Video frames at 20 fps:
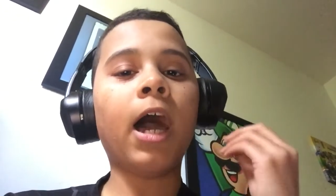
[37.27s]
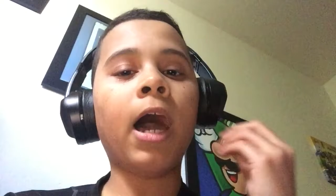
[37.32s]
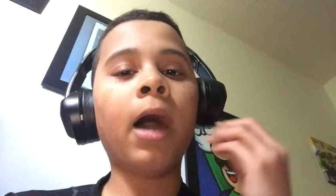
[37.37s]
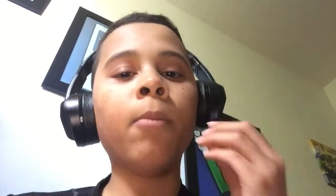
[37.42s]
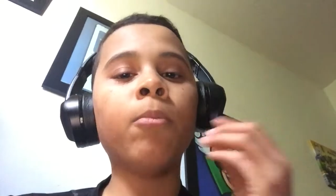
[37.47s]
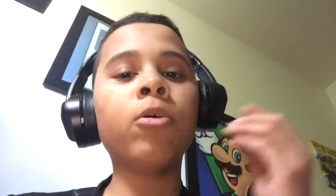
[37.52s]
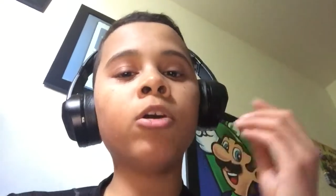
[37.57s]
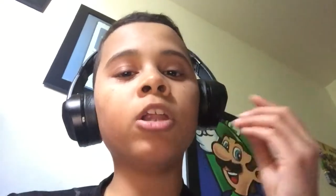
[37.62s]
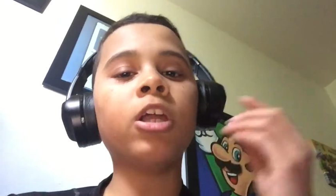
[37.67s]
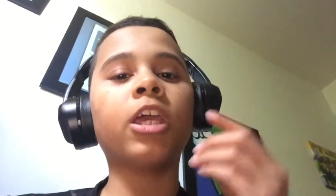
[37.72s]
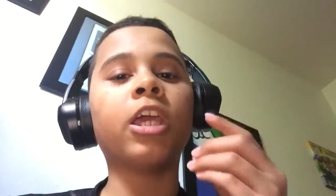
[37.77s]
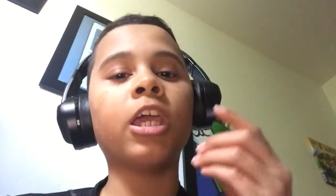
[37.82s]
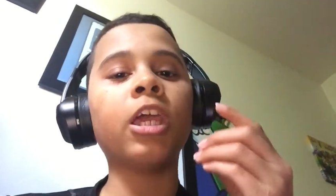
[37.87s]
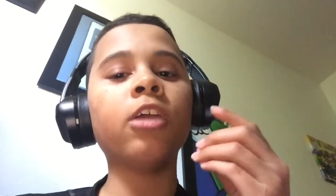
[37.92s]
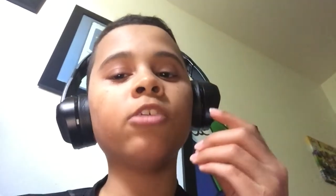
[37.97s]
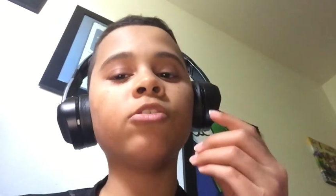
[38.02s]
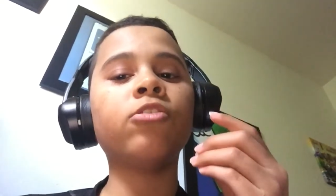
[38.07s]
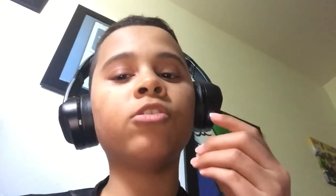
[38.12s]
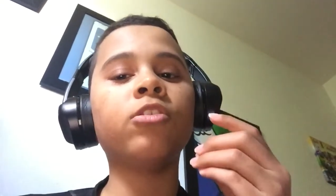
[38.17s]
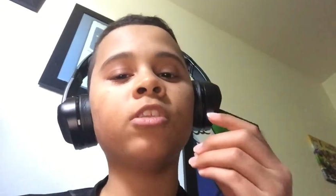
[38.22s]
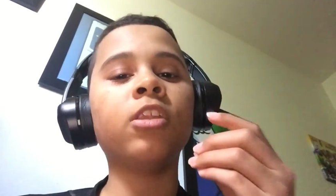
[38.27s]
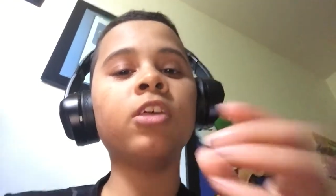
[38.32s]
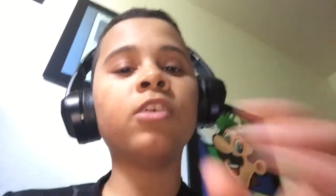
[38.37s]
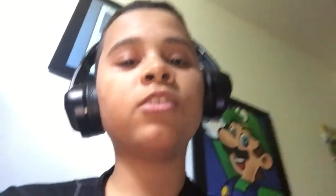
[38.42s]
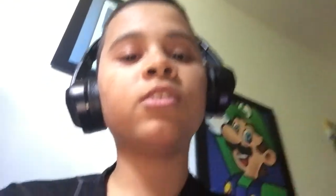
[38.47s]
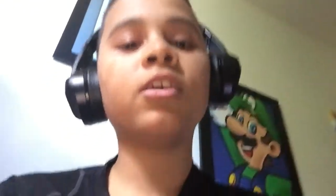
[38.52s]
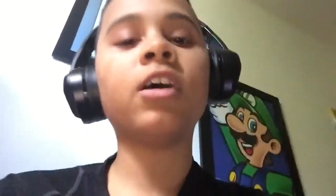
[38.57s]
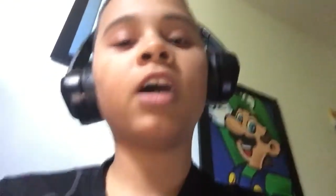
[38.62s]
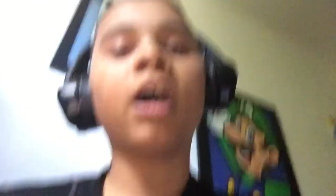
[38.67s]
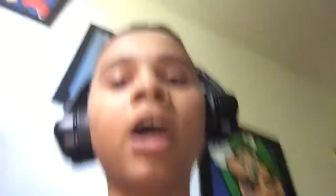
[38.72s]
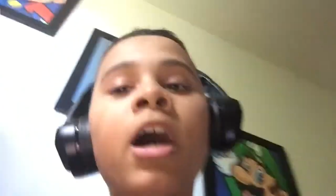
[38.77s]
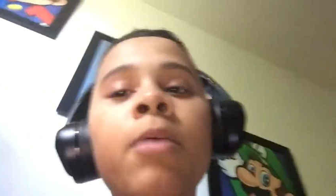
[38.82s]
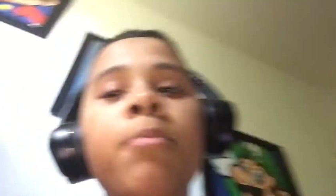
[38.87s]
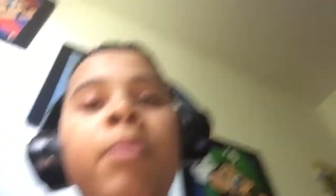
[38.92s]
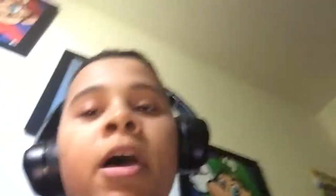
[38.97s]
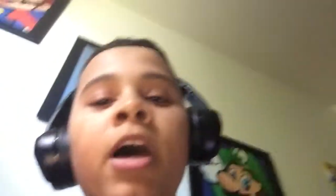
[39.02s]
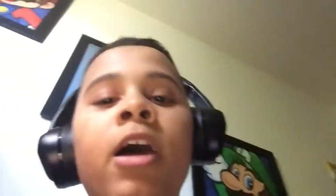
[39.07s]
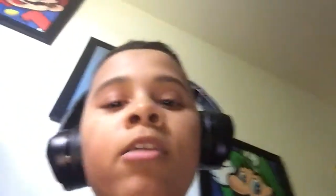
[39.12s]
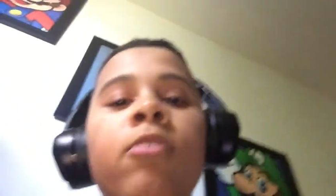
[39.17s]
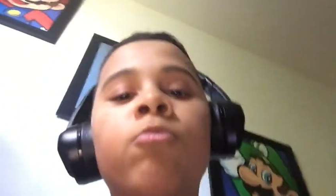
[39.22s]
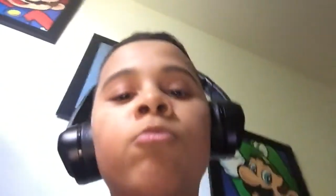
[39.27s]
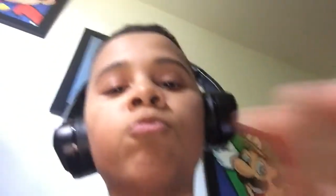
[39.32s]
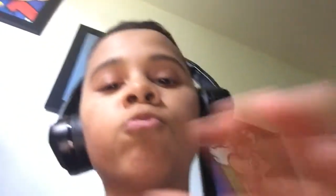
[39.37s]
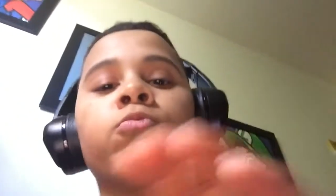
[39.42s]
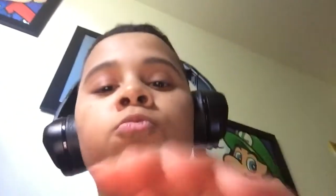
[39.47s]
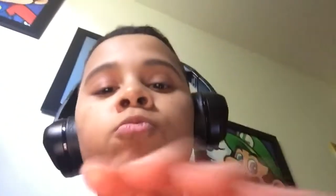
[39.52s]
I'm gonna get this iPad